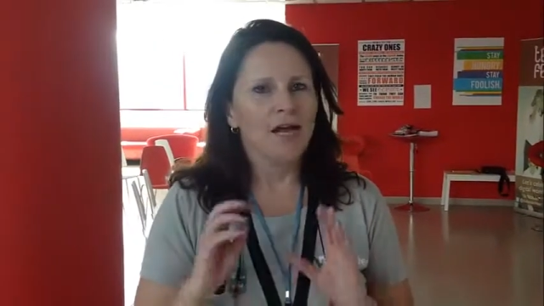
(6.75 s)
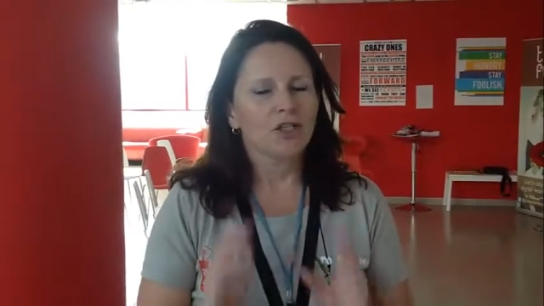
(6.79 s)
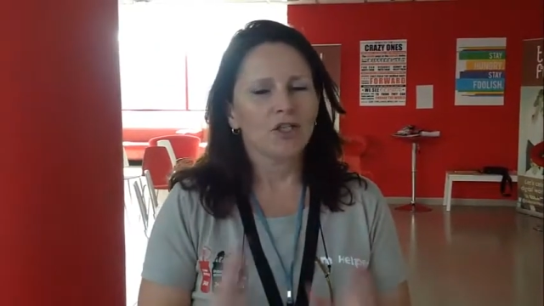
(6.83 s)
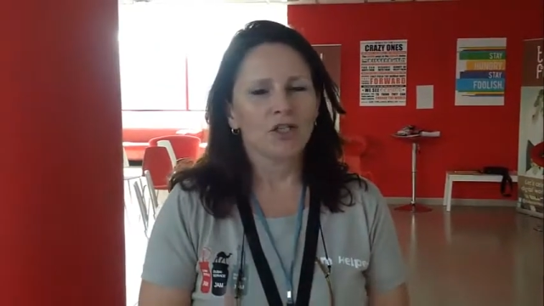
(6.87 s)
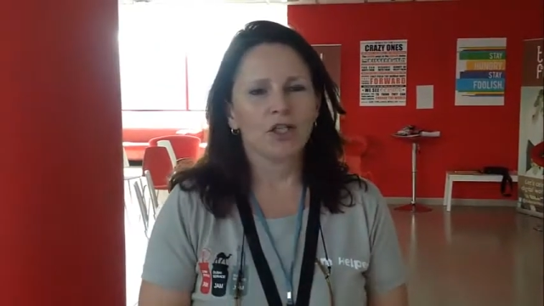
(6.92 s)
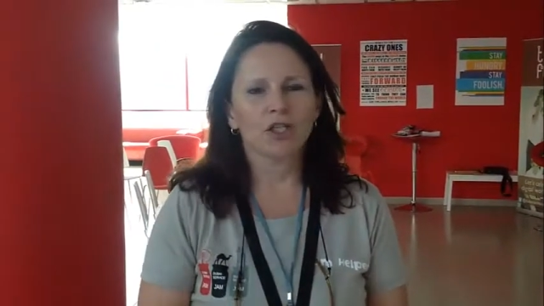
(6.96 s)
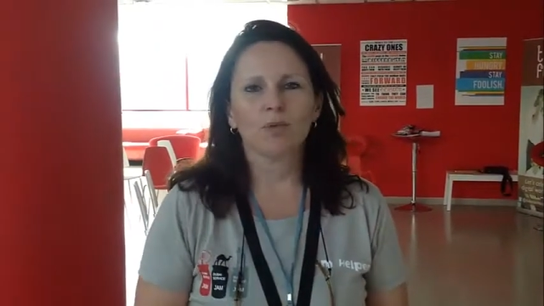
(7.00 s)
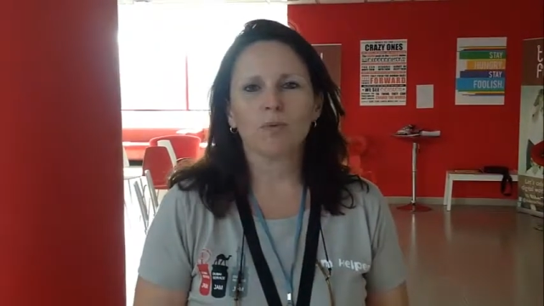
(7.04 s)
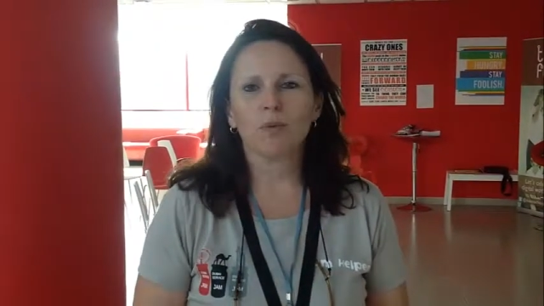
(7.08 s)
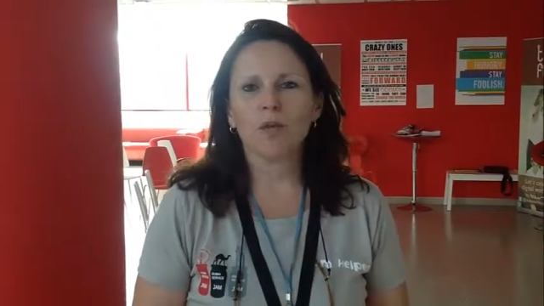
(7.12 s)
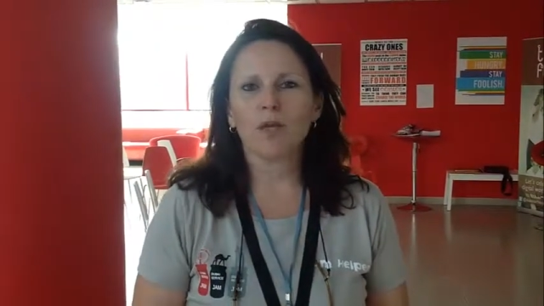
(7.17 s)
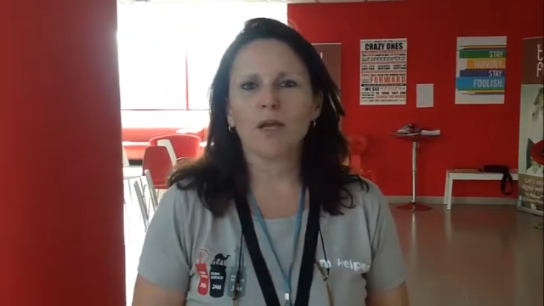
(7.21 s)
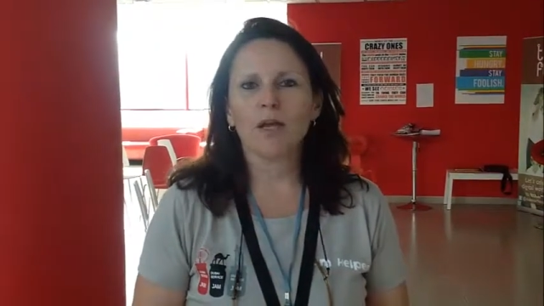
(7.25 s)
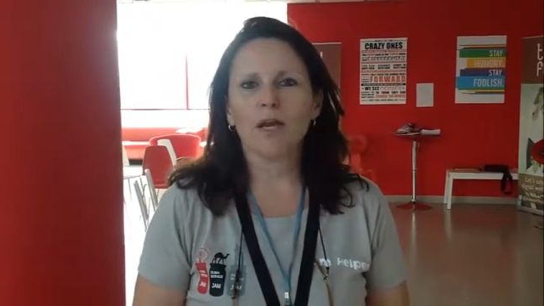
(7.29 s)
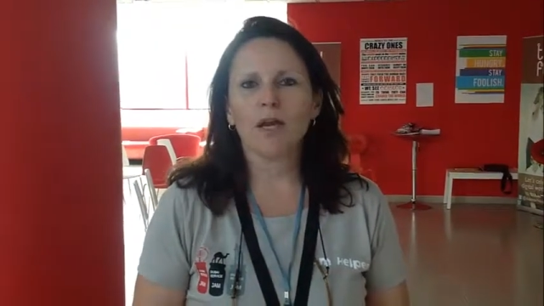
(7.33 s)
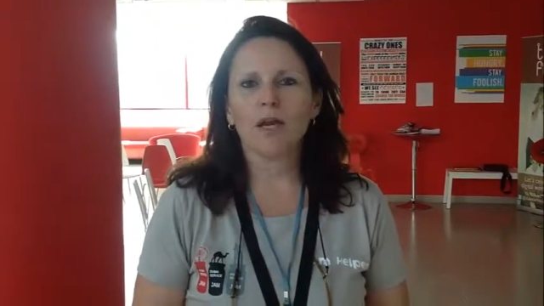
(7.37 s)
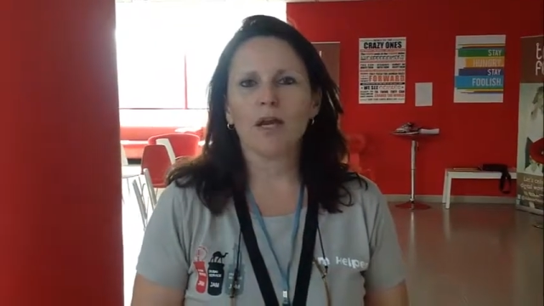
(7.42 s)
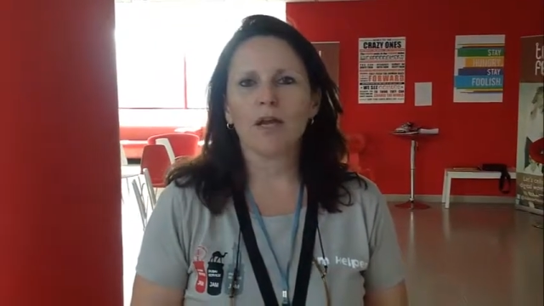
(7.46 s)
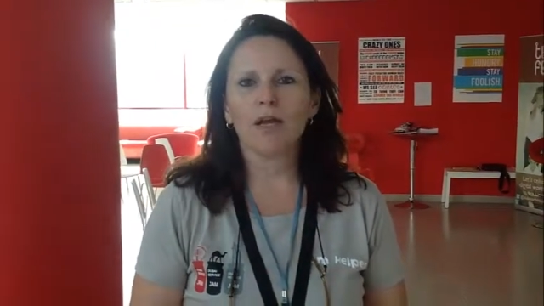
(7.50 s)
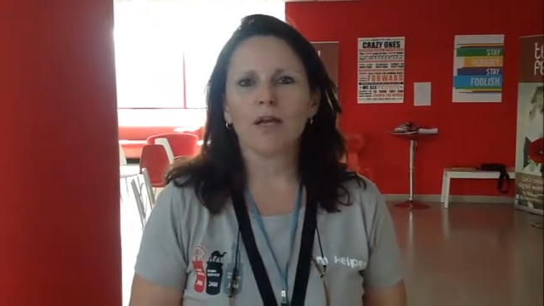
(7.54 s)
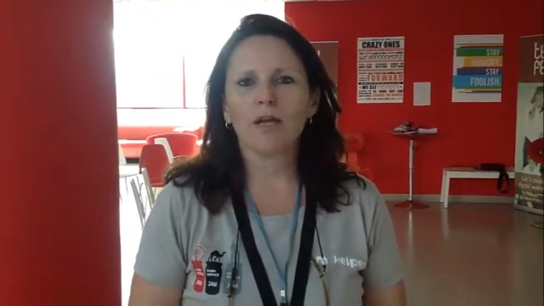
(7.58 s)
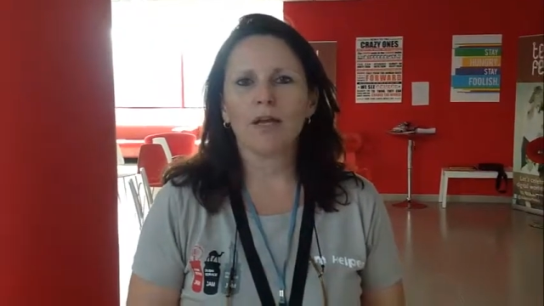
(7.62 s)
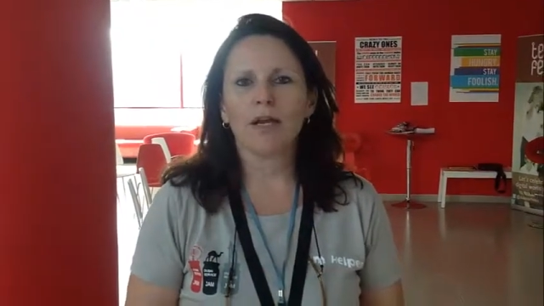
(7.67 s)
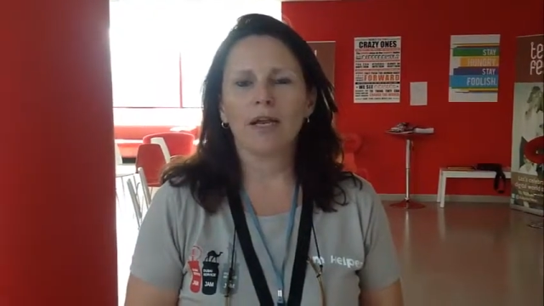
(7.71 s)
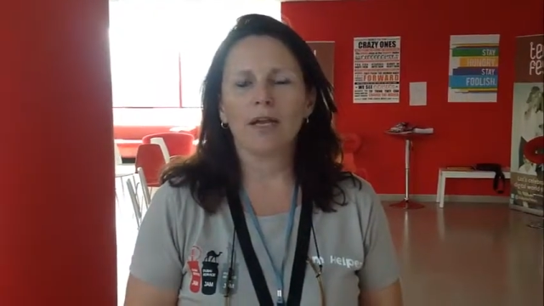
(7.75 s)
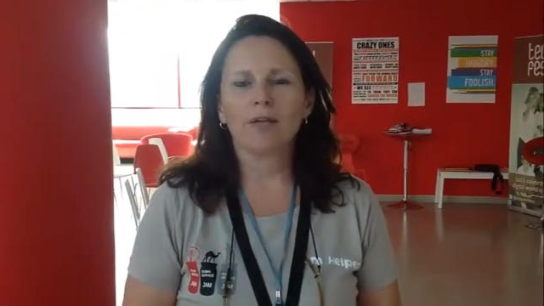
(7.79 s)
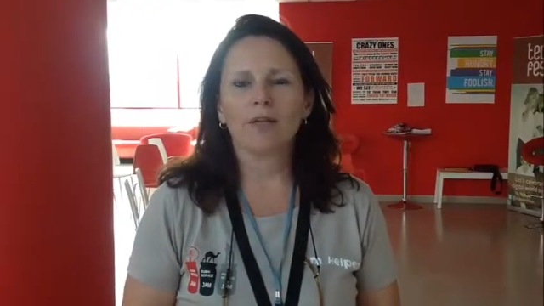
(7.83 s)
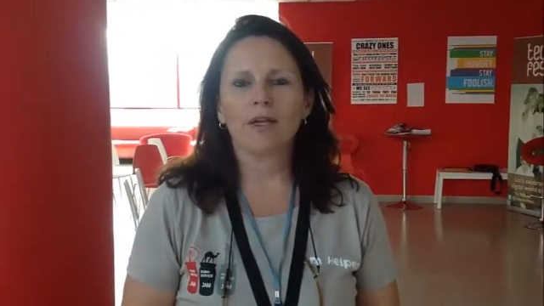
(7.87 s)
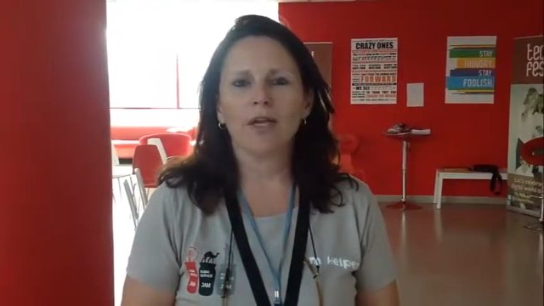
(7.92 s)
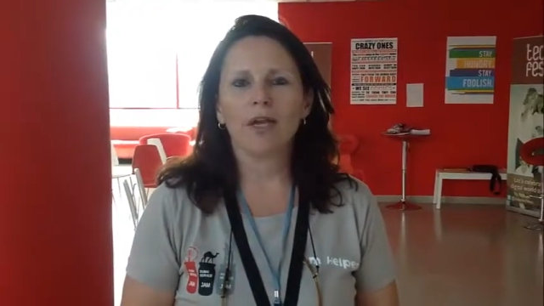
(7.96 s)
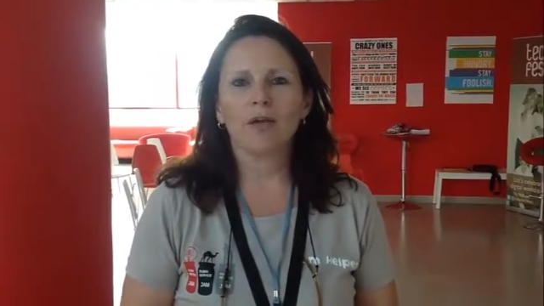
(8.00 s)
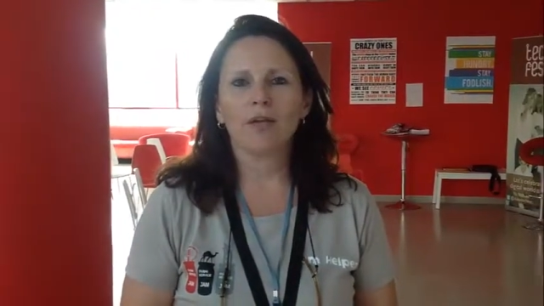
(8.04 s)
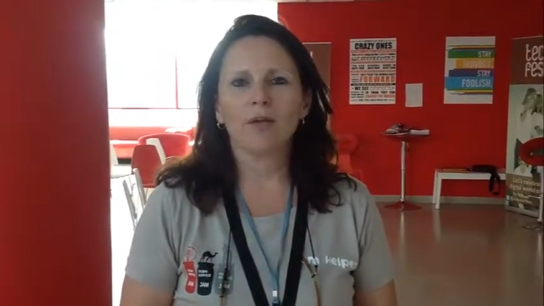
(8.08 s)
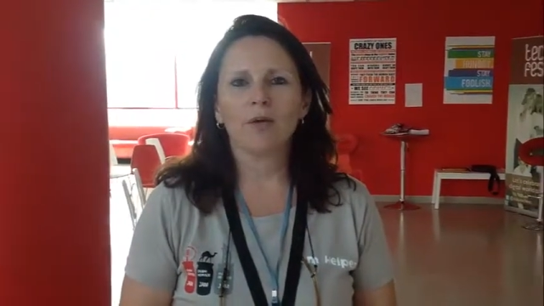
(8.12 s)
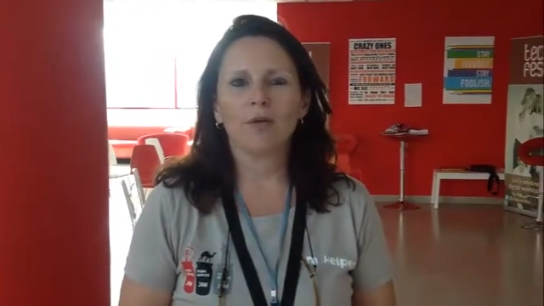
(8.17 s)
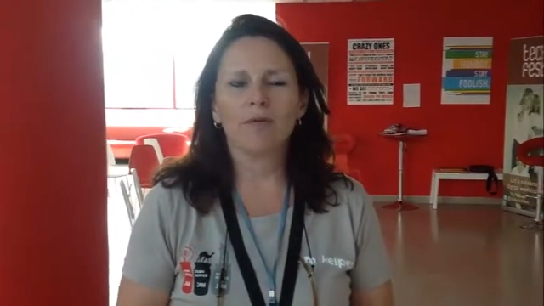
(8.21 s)
Just want to let you
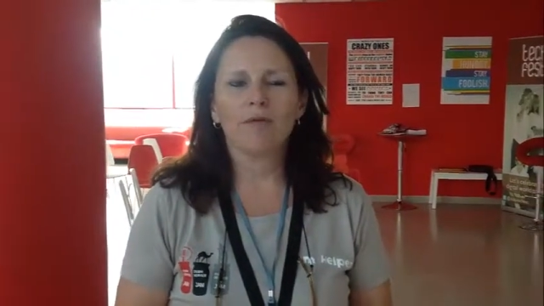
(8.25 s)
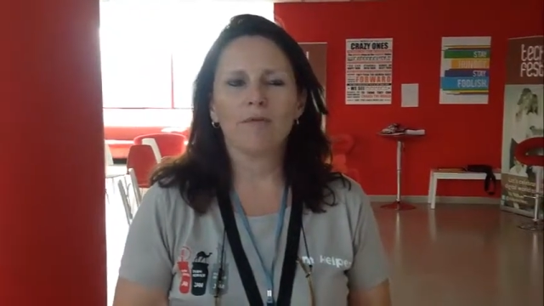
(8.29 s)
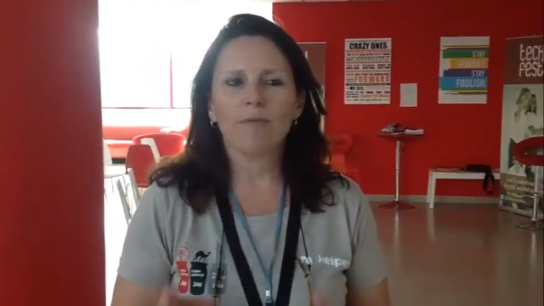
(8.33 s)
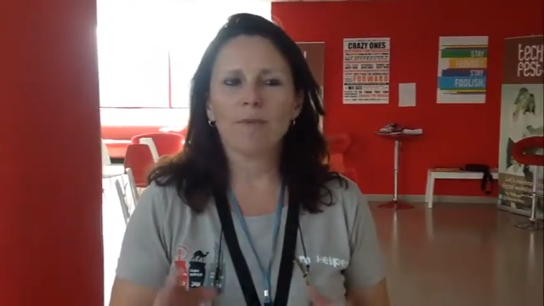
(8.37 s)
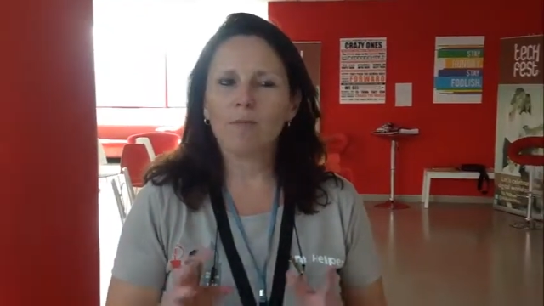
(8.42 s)
know that we've